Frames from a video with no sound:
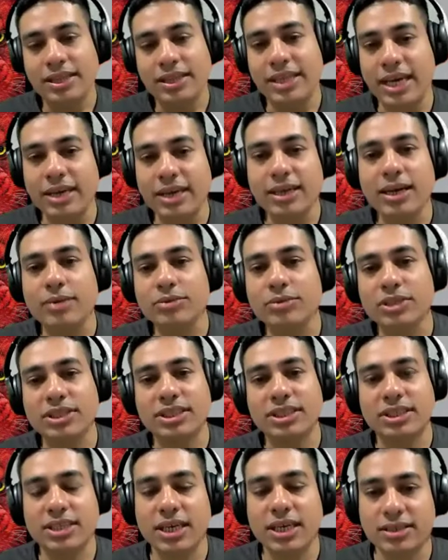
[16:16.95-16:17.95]
Then comes
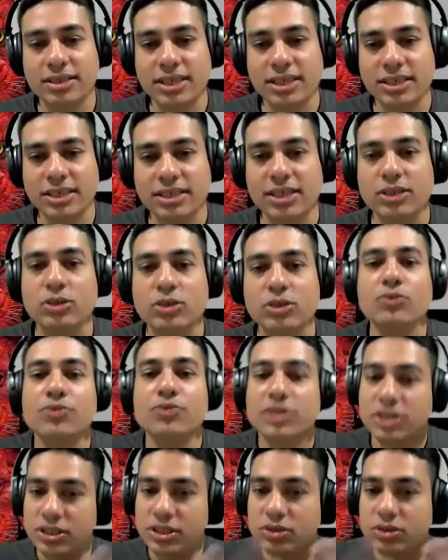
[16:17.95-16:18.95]
the section 2,
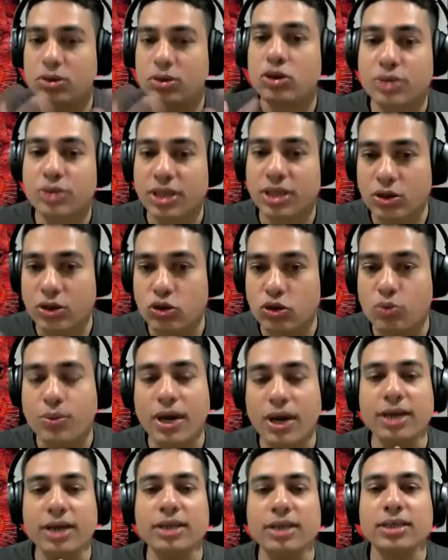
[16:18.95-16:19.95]
which is going to be the new
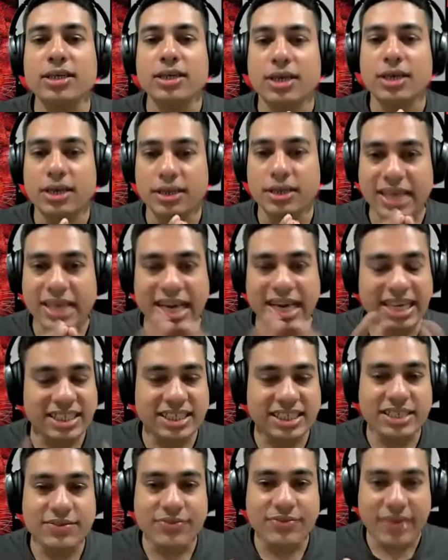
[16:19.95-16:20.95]
part, the
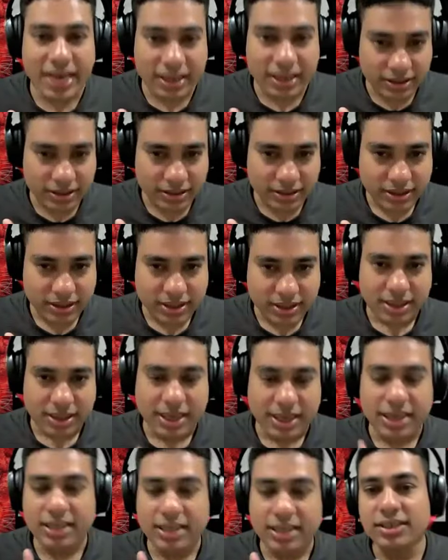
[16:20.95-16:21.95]
SD-WAN
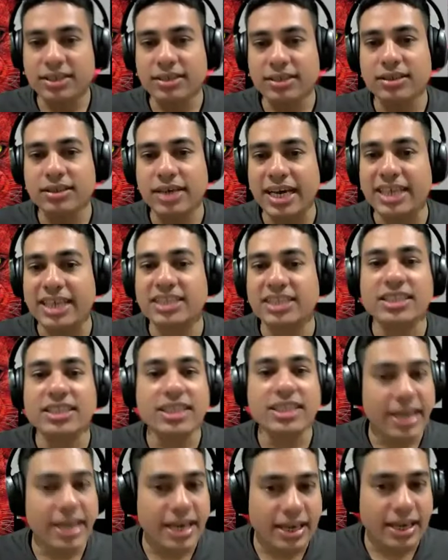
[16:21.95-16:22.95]
and the
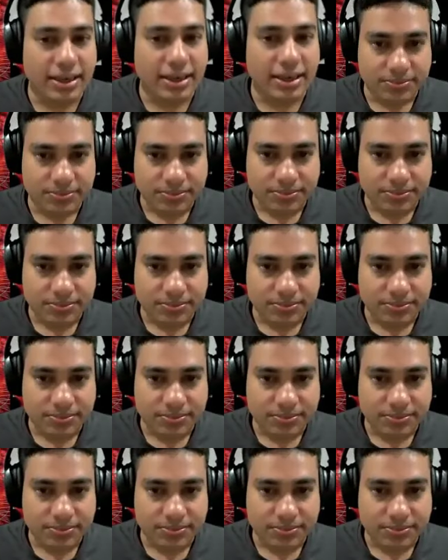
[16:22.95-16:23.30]
SDA,